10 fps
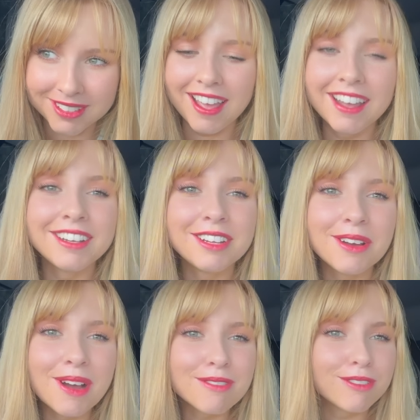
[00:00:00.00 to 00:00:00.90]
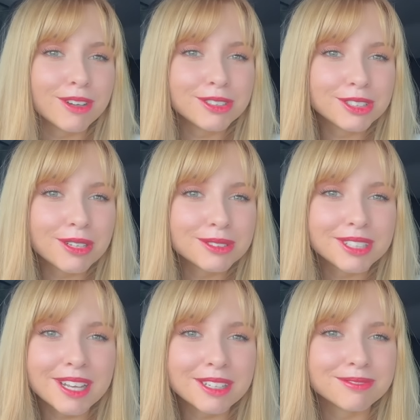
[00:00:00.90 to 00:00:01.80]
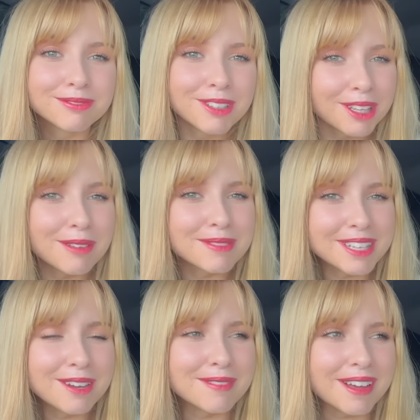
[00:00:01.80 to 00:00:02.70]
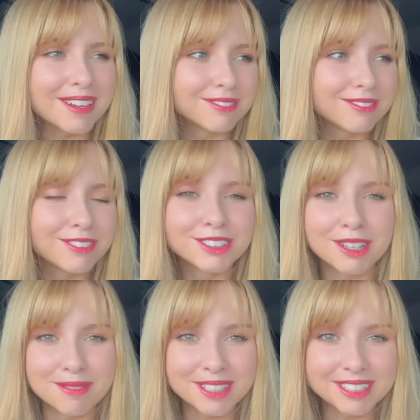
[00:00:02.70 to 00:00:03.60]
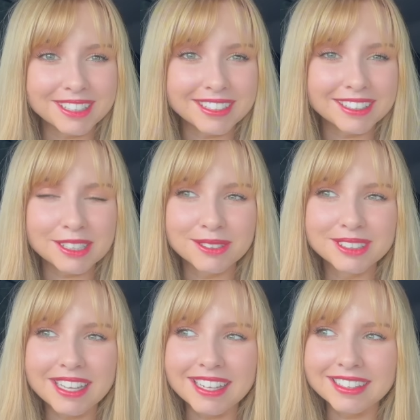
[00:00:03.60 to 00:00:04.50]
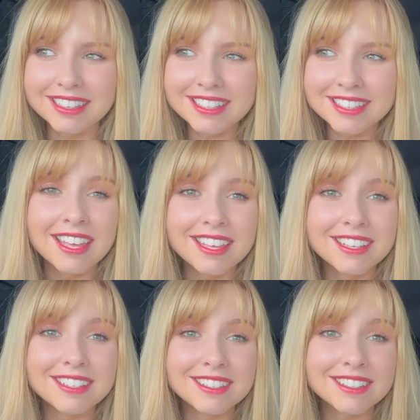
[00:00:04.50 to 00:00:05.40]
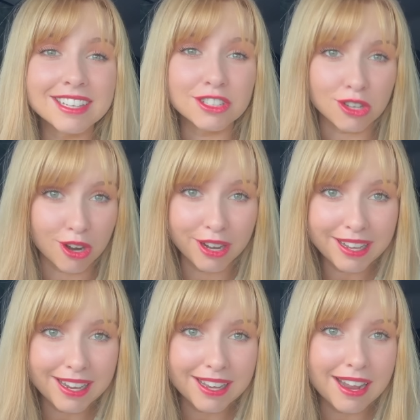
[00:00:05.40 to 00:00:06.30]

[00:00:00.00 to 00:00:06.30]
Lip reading: And you know, at first I was like really upset about it for some reason, because I was like, this is a targeted